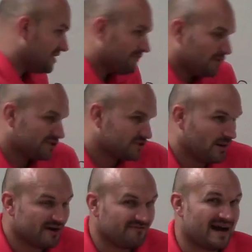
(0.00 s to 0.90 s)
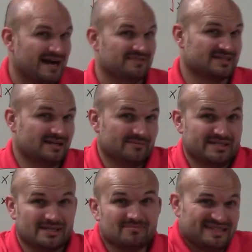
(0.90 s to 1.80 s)
therefore, the square root of five is going to be
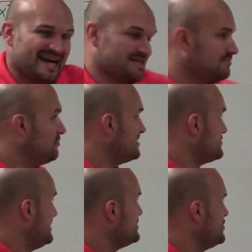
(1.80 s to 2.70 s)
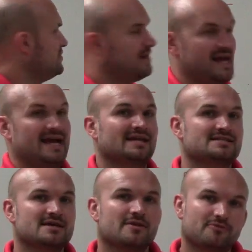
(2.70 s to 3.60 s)
some decimal between two
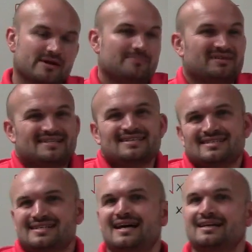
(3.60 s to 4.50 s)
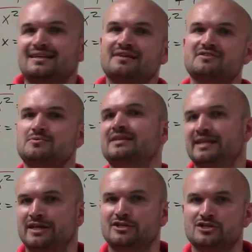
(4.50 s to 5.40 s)
and three. But since it's not going to leave us with an
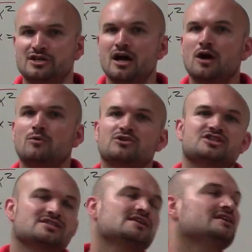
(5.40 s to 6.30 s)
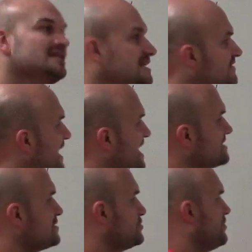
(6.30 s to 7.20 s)
integer, we're just going to leave it as
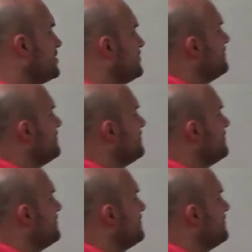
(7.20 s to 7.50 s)
the square root of